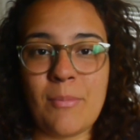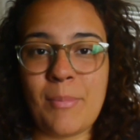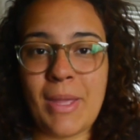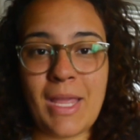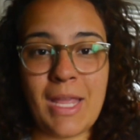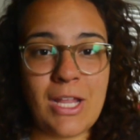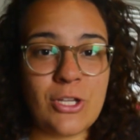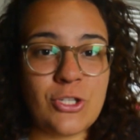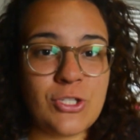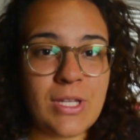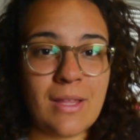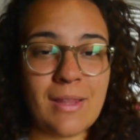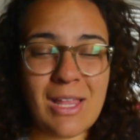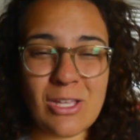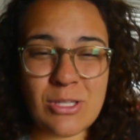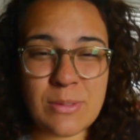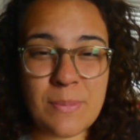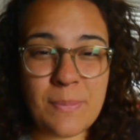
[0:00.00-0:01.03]
page that
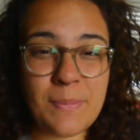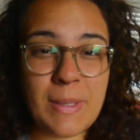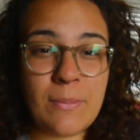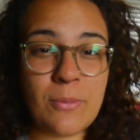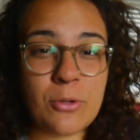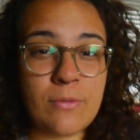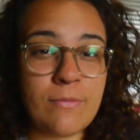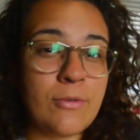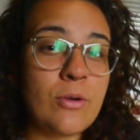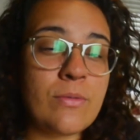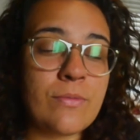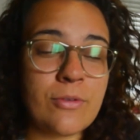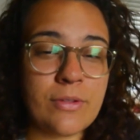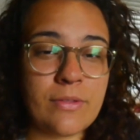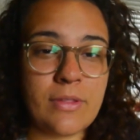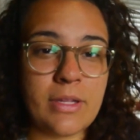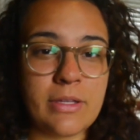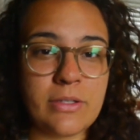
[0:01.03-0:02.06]
allows people to vote
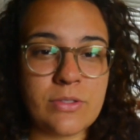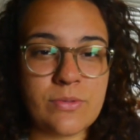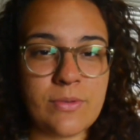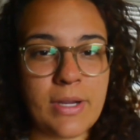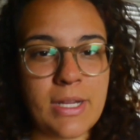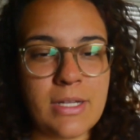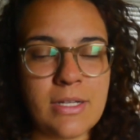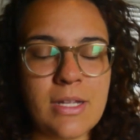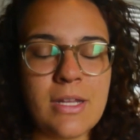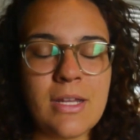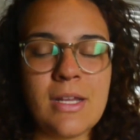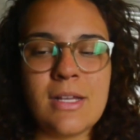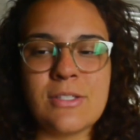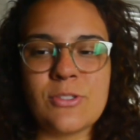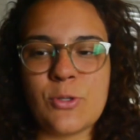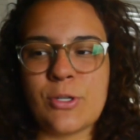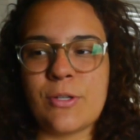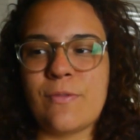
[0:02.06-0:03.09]
for things, right?
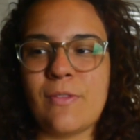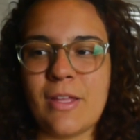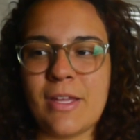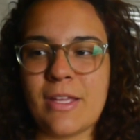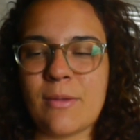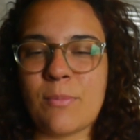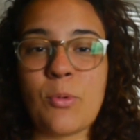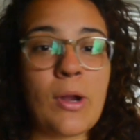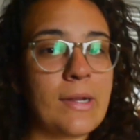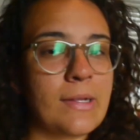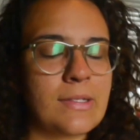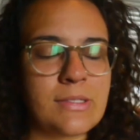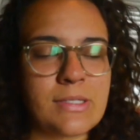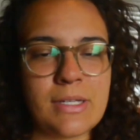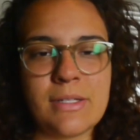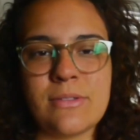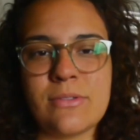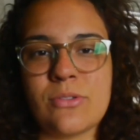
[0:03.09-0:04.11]
Sort of like Product
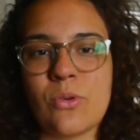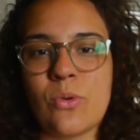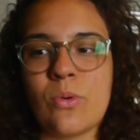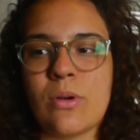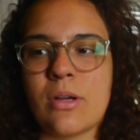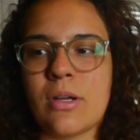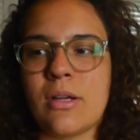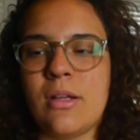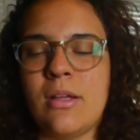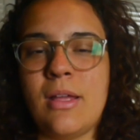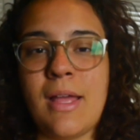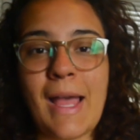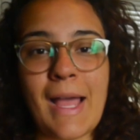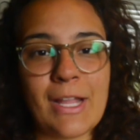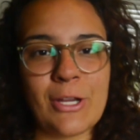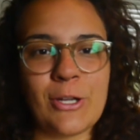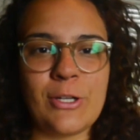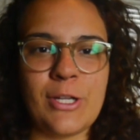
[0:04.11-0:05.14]
Hunt or
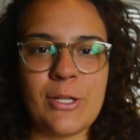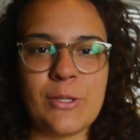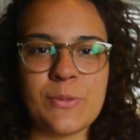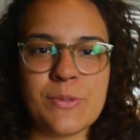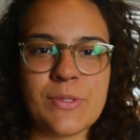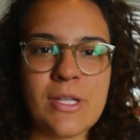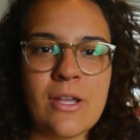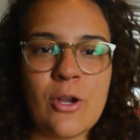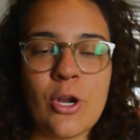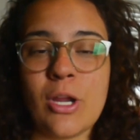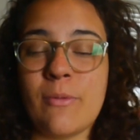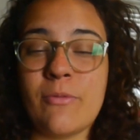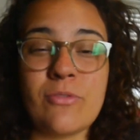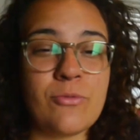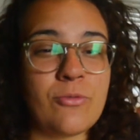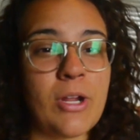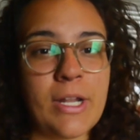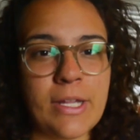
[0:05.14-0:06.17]
Hacker News or
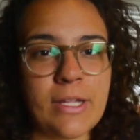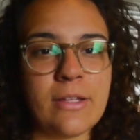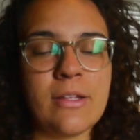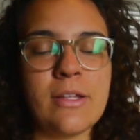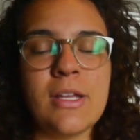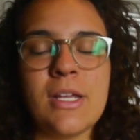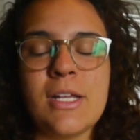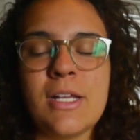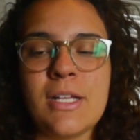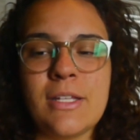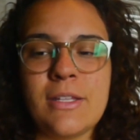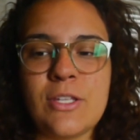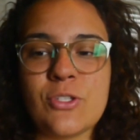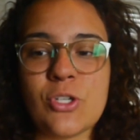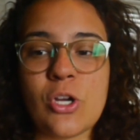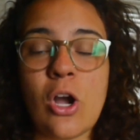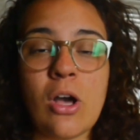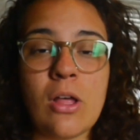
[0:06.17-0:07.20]
even Reddit.
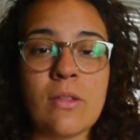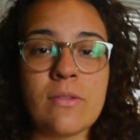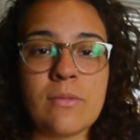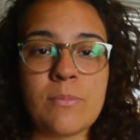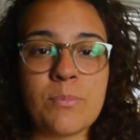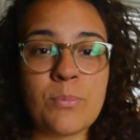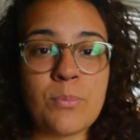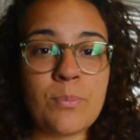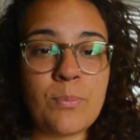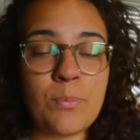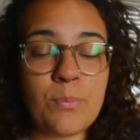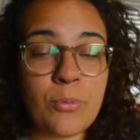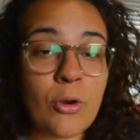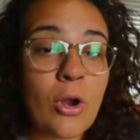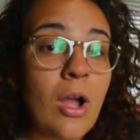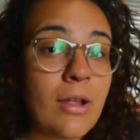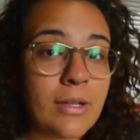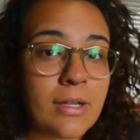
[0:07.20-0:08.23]
These are all
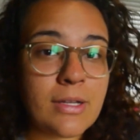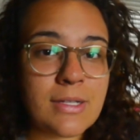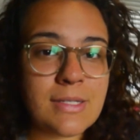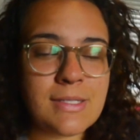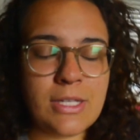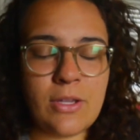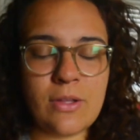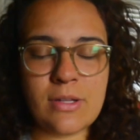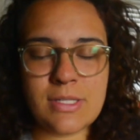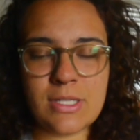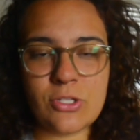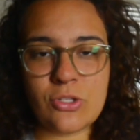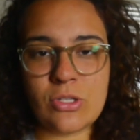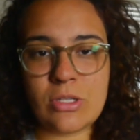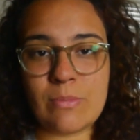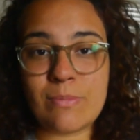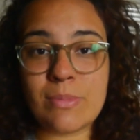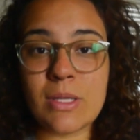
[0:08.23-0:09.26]
products that you could
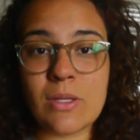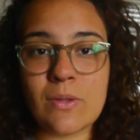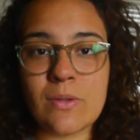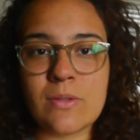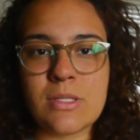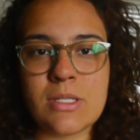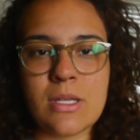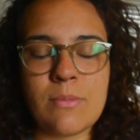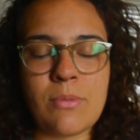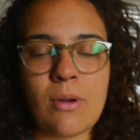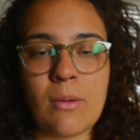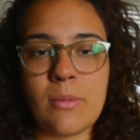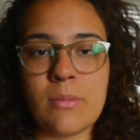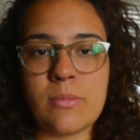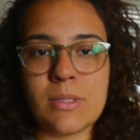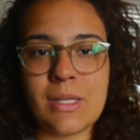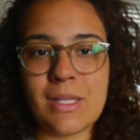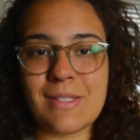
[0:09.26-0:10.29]
essentially build in
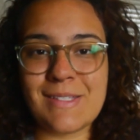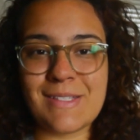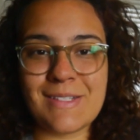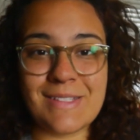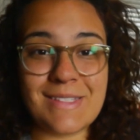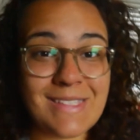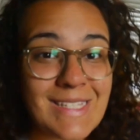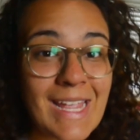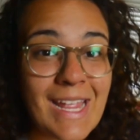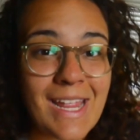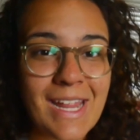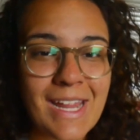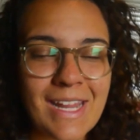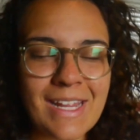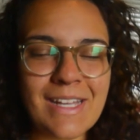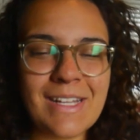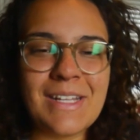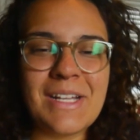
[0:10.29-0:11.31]
probably less than a
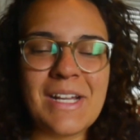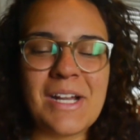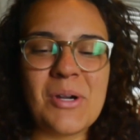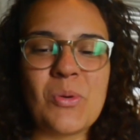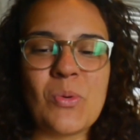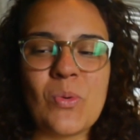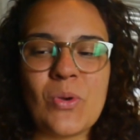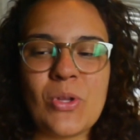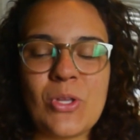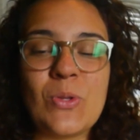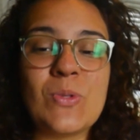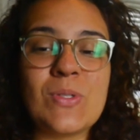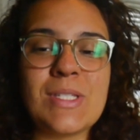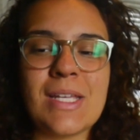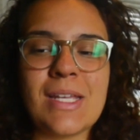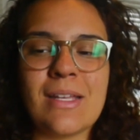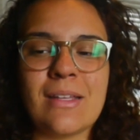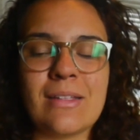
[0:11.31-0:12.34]
day
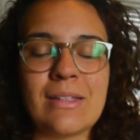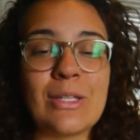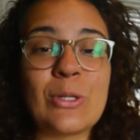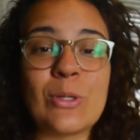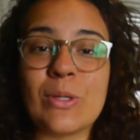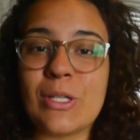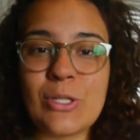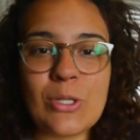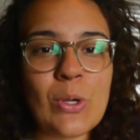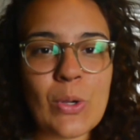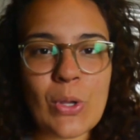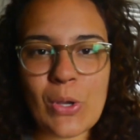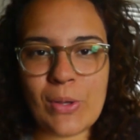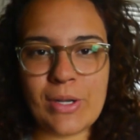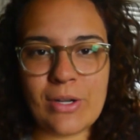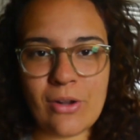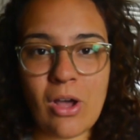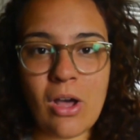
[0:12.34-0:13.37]
using literally no
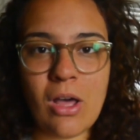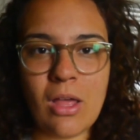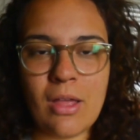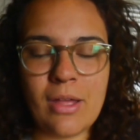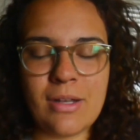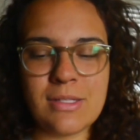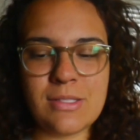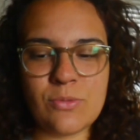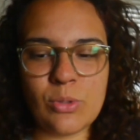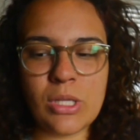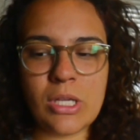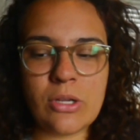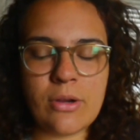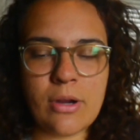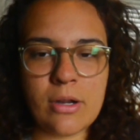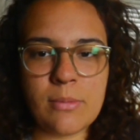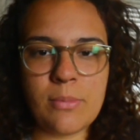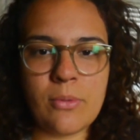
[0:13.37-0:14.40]
code at all. And it's really
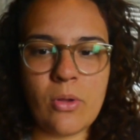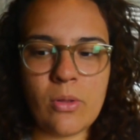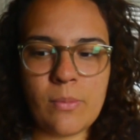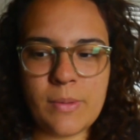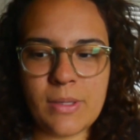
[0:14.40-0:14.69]
incredible